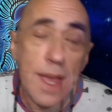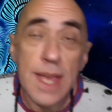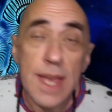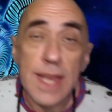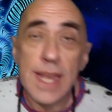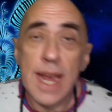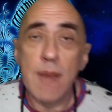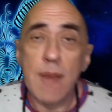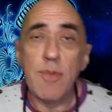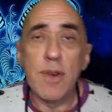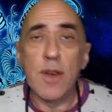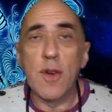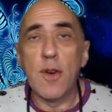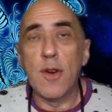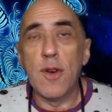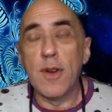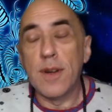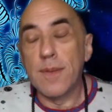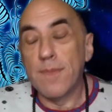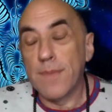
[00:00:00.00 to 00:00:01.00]

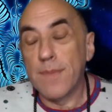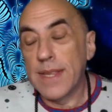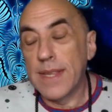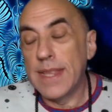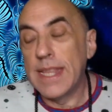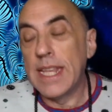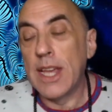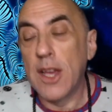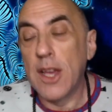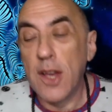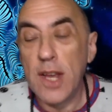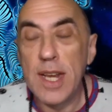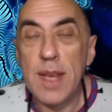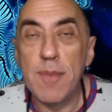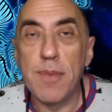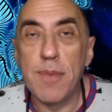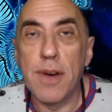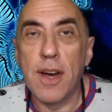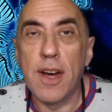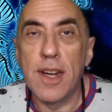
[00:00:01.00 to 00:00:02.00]
Capricorn, in the early
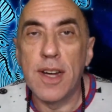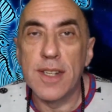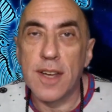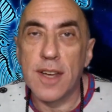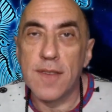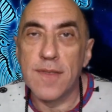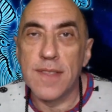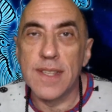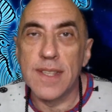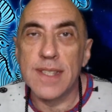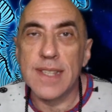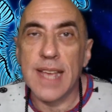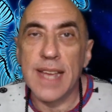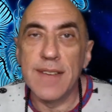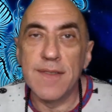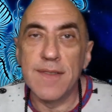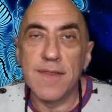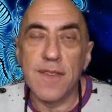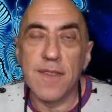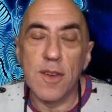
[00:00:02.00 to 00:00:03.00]
part of this
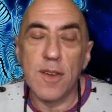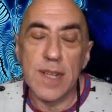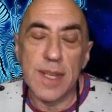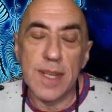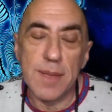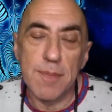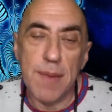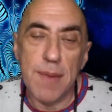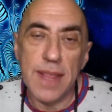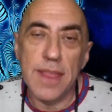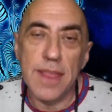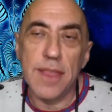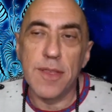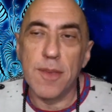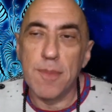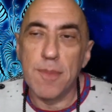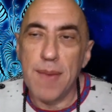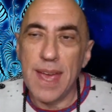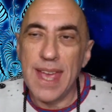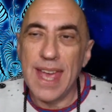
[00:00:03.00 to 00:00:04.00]
unfolding month, you
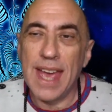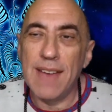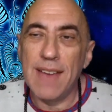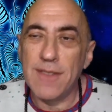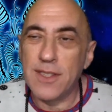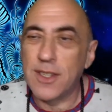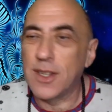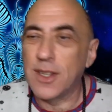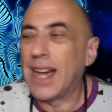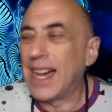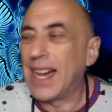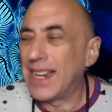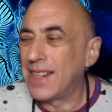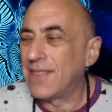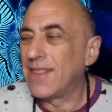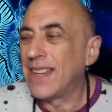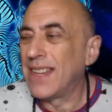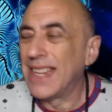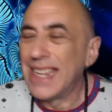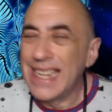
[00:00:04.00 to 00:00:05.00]
may have to kind
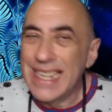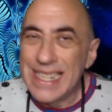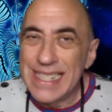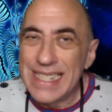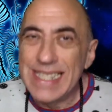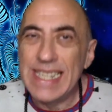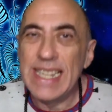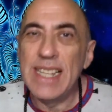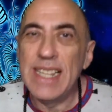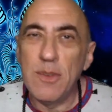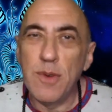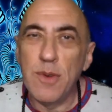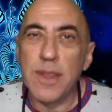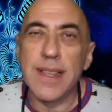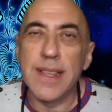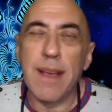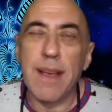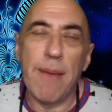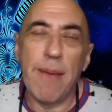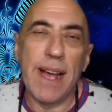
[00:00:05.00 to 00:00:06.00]
of deal with
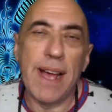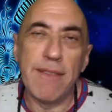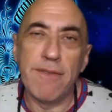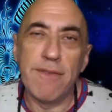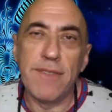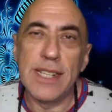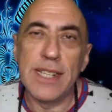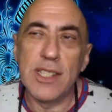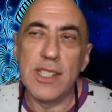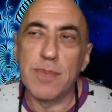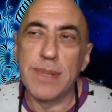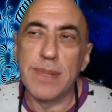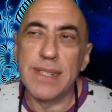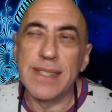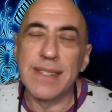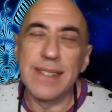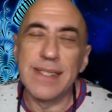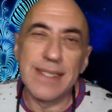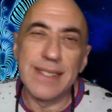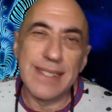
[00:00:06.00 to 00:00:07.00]
some unfinished
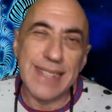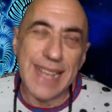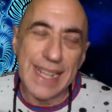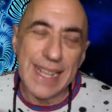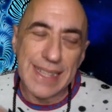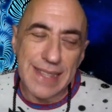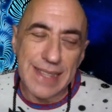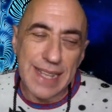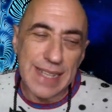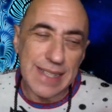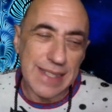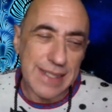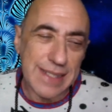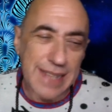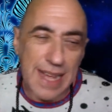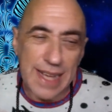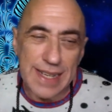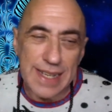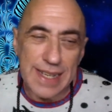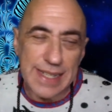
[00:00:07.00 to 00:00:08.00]
business, get things
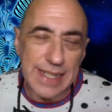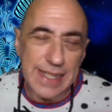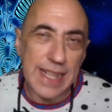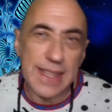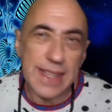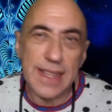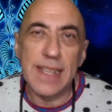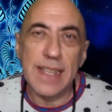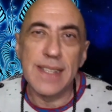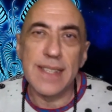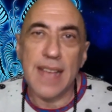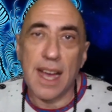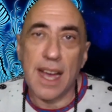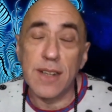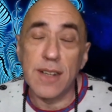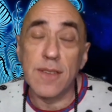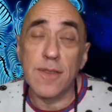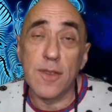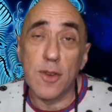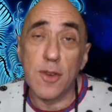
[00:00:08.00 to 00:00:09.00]
done, and get things out
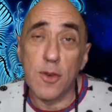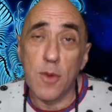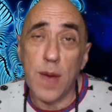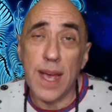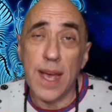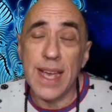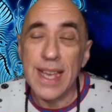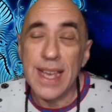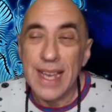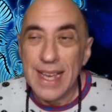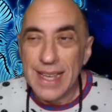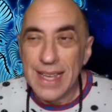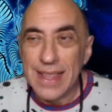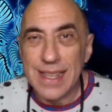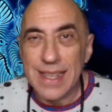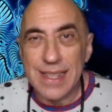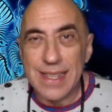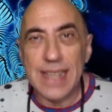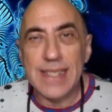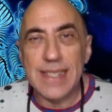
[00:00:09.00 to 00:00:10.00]
of your way. There
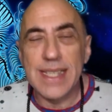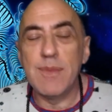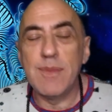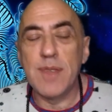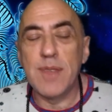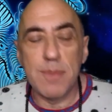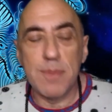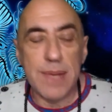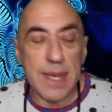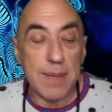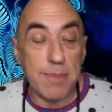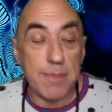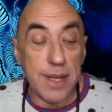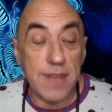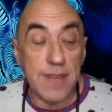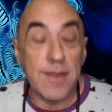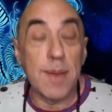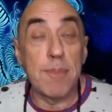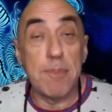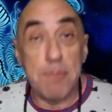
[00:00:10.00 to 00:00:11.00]
does seem to be a bit
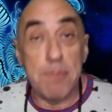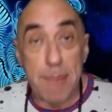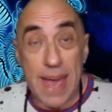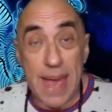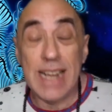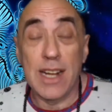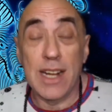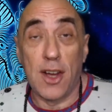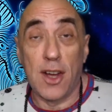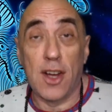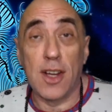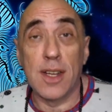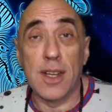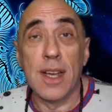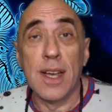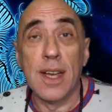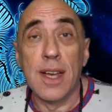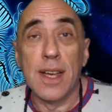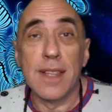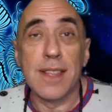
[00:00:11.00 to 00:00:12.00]
of a backlog
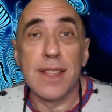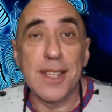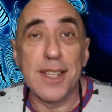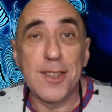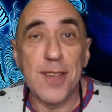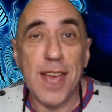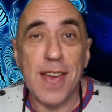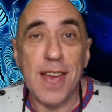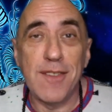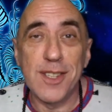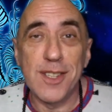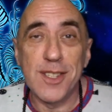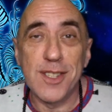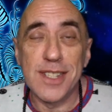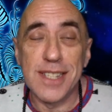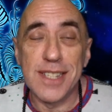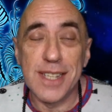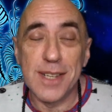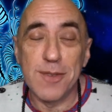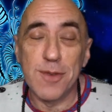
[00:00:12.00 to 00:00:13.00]
that you're having to
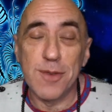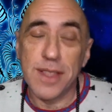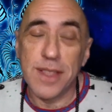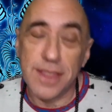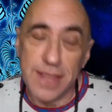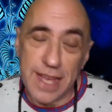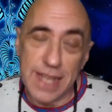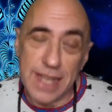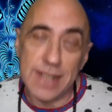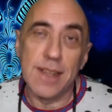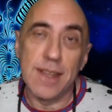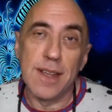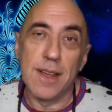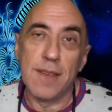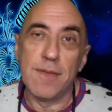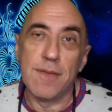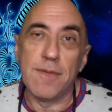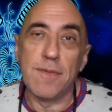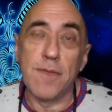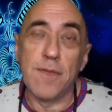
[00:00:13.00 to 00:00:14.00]
deal with that
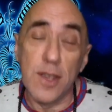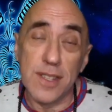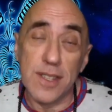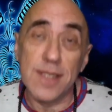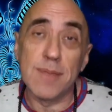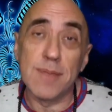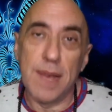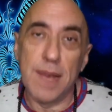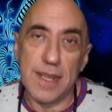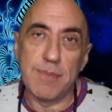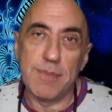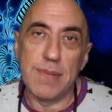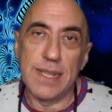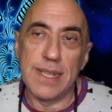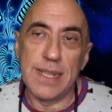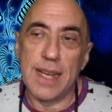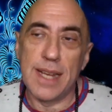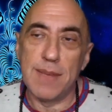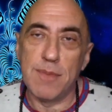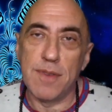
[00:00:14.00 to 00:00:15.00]
first must be
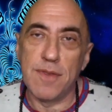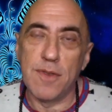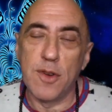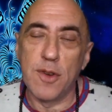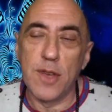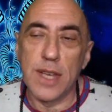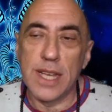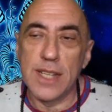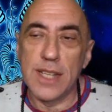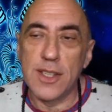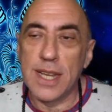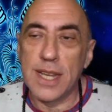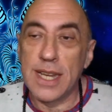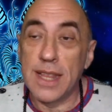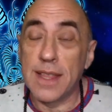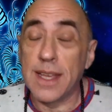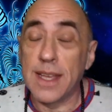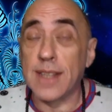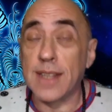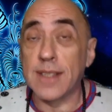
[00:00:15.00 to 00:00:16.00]
done before you can do
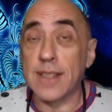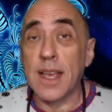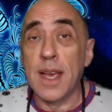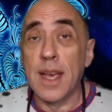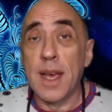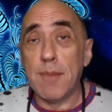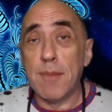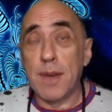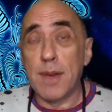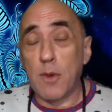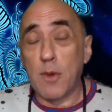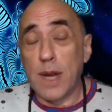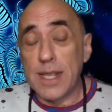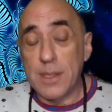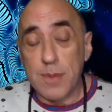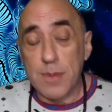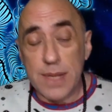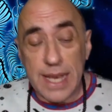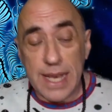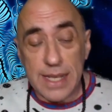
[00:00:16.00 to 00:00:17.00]
anything else. But once
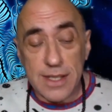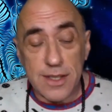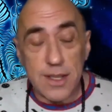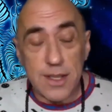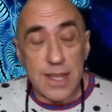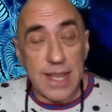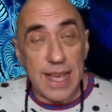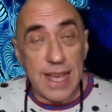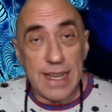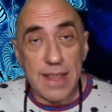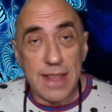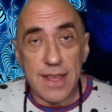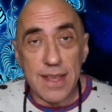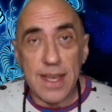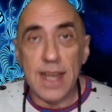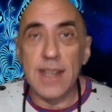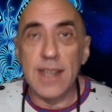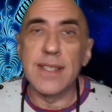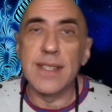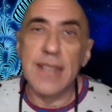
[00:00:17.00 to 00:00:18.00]
we get to the anything
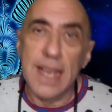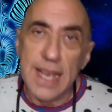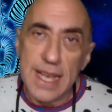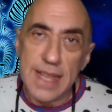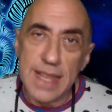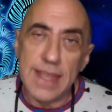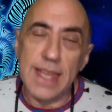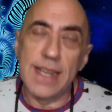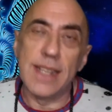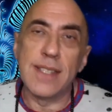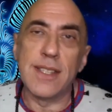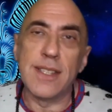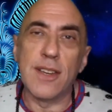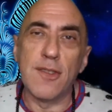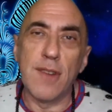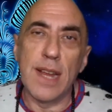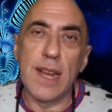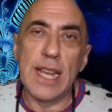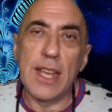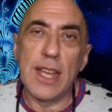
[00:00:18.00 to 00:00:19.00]
else, then it's a
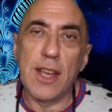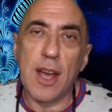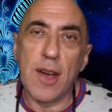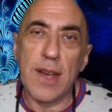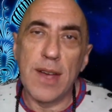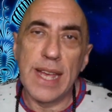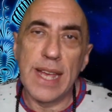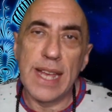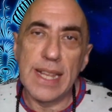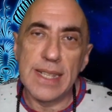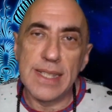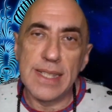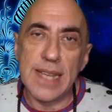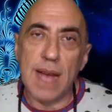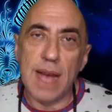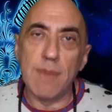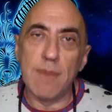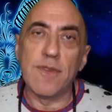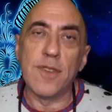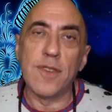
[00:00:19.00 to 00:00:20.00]
really go ahead
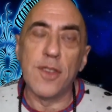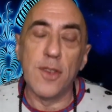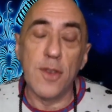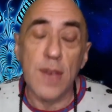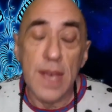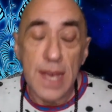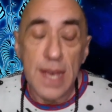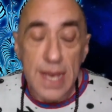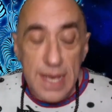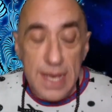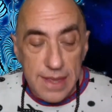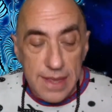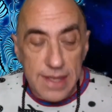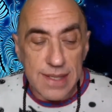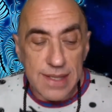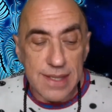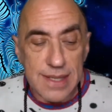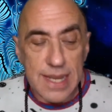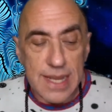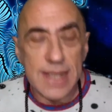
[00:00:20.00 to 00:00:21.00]
time for you.
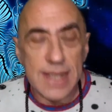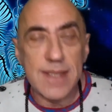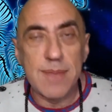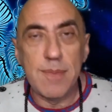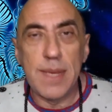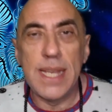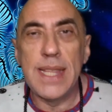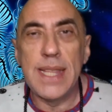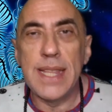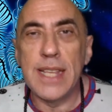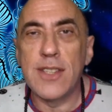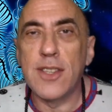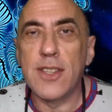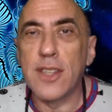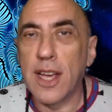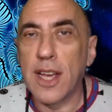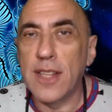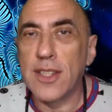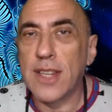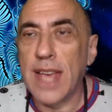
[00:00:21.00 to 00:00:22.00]
This does mean that you're
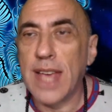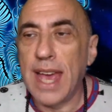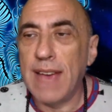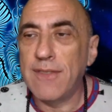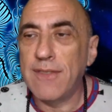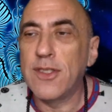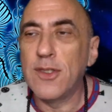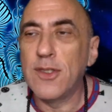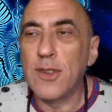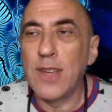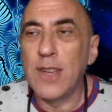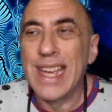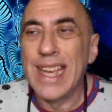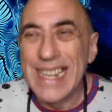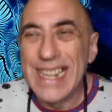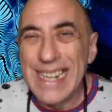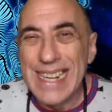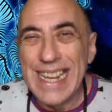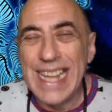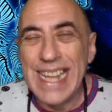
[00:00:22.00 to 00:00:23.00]
going to have to
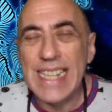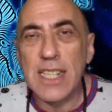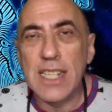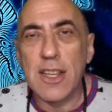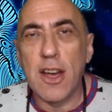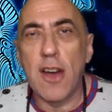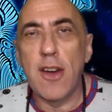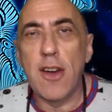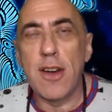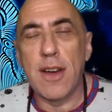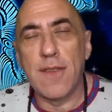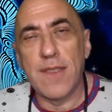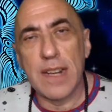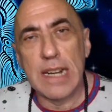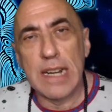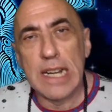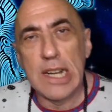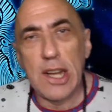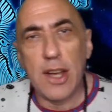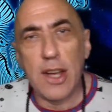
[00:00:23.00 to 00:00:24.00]
let go of a
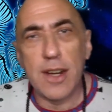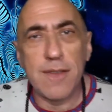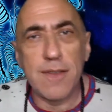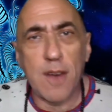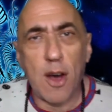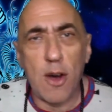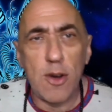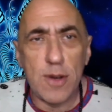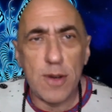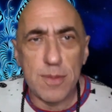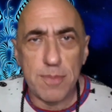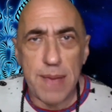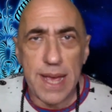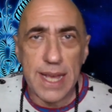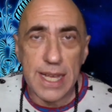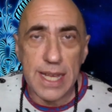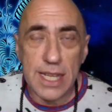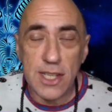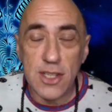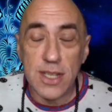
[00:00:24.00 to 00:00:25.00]
lot of old
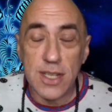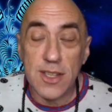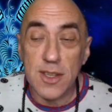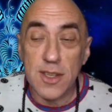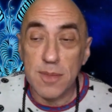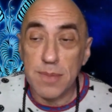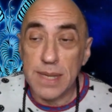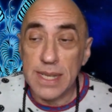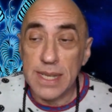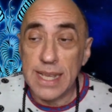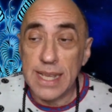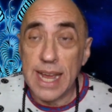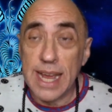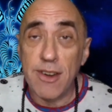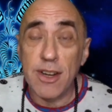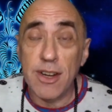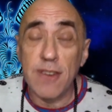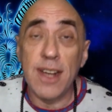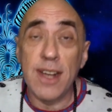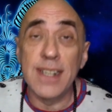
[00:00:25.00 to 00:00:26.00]
baggage that you've been
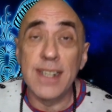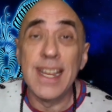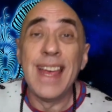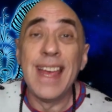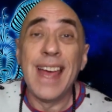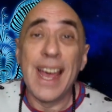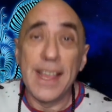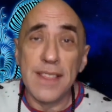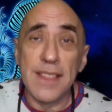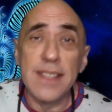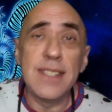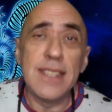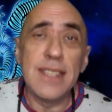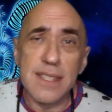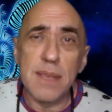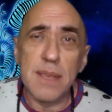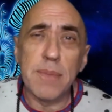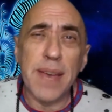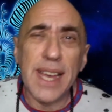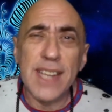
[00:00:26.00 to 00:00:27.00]
carrying around. And this is
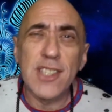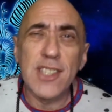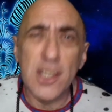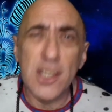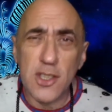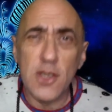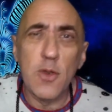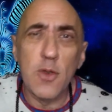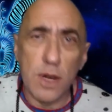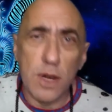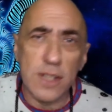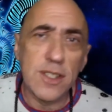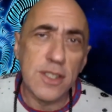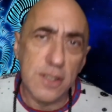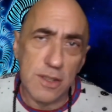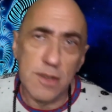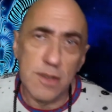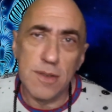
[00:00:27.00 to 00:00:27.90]
the baggage that you want to